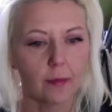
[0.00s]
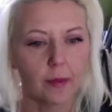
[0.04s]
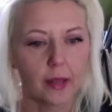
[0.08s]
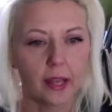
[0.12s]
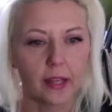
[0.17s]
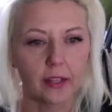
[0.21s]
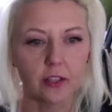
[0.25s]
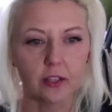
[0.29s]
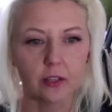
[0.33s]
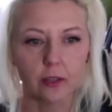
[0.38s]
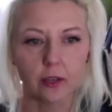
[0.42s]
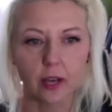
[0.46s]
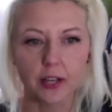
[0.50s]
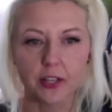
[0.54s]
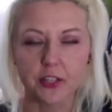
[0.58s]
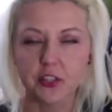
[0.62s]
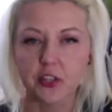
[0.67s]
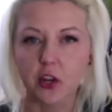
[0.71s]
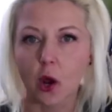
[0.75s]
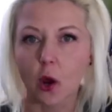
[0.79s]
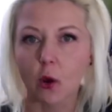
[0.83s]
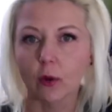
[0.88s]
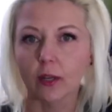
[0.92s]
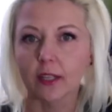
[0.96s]
and you guys
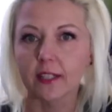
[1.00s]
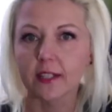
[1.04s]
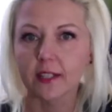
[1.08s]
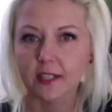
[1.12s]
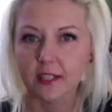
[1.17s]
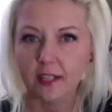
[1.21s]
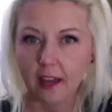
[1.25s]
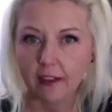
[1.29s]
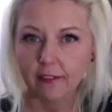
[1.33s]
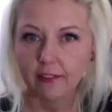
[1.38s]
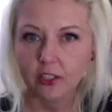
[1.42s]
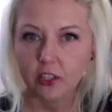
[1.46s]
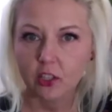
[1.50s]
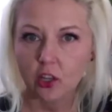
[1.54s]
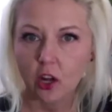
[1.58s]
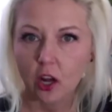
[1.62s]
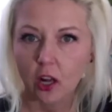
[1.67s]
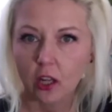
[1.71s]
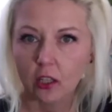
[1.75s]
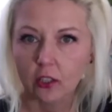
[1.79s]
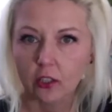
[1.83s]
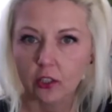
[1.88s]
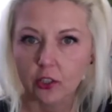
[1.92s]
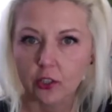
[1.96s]
know it's
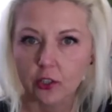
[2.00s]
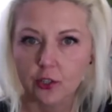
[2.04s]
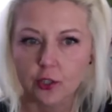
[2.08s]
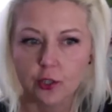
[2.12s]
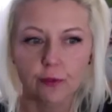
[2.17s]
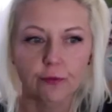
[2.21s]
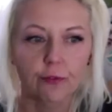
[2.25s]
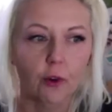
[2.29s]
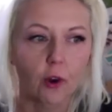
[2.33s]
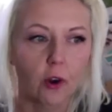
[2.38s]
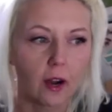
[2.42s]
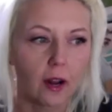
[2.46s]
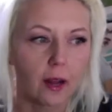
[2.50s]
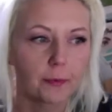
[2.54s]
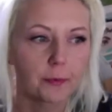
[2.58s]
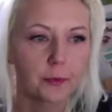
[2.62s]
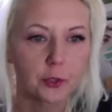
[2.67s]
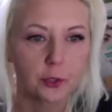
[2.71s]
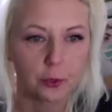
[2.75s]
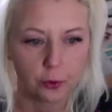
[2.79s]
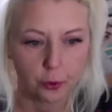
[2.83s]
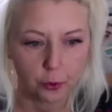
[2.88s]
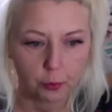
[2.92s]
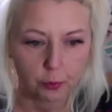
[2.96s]
$7 for up
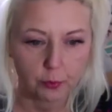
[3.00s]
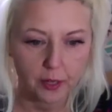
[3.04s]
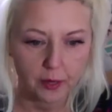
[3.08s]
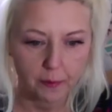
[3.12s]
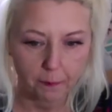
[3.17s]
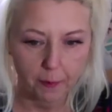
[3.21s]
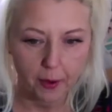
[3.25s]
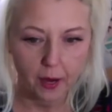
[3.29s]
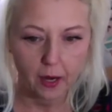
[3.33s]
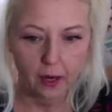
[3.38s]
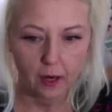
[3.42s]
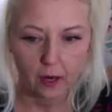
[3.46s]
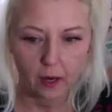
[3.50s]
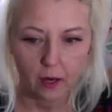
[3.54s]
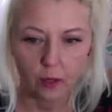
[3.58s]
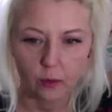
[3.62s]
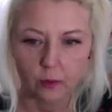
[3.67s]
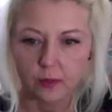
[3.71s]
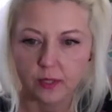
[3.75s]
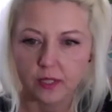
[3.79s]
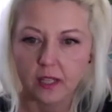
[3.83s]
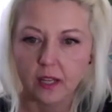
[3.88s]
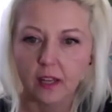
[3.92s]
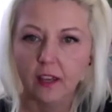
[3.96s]
to 3
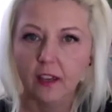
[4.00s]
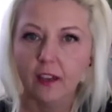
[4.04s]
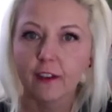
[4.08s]
pounds,